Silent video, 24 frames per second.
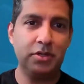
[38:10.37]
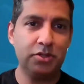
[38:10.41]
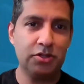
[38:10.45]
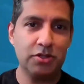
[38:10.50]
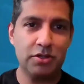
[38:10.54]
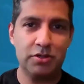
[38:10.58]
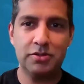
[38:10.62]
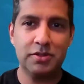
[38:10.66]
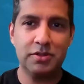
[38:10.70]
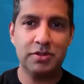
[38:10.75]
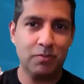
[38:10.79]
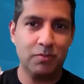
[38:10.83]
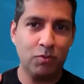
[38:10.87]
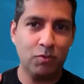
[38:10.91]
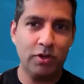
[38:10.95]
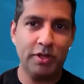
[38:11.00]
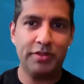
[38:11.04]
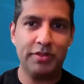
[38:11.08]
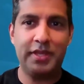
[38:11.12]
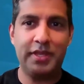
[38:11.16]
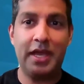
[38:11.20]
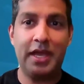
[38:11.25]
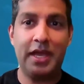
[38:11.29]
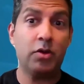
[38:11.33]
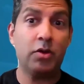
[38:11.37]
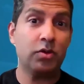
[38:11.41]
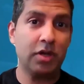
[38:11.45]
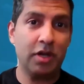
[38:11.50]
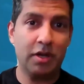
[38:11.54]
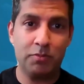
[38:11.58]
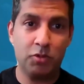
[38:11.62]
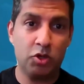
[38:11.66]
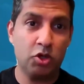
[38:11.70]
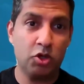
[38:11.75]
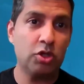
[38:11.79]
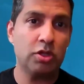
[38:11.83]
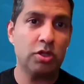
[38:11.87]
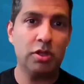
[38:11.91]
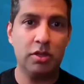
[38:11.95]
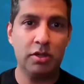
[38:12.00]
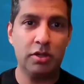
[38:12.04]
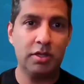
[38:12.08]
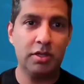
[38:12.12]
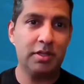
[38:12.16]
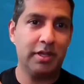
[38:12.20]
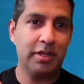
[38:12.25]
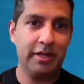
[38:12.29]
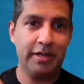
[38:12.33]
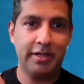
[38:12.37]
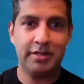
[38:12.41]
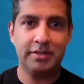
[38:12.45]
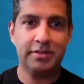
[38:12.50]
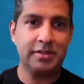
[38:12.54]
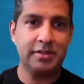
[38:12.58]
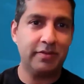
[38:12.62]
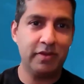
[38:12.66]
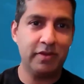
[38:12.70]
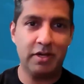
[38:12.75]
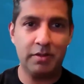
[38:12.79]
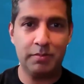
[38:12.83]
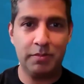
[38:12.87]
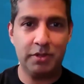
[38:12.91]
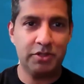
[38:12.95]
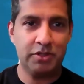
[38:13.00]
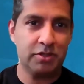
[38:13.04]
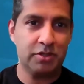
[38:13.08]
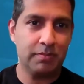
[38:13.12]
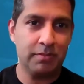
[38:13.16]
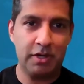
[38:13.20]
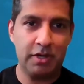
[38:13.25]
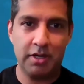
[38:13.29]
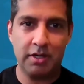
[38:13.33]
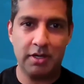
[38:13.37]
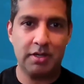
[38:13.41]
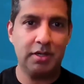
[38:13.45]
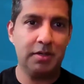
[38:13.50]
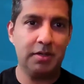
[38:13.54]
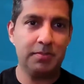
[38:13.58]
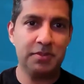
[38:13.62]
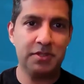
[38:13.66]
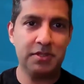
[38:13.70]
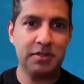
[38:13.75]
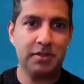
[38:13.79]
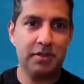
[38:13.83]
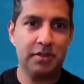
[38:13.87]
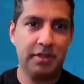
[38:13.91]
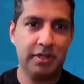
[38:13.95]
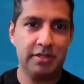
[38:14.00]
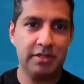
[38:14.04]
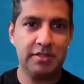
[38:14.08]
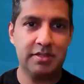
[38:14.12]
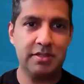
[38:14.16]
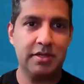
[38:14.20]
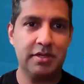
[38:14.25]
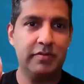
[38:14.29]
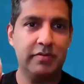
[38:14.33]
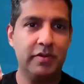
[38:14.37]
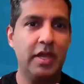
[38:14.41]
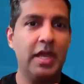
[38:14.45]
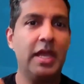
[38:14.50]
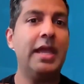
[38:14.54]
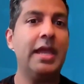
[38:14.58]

shows them what the outcome could look like because they've done a bunch of mock-ups and all that stuff.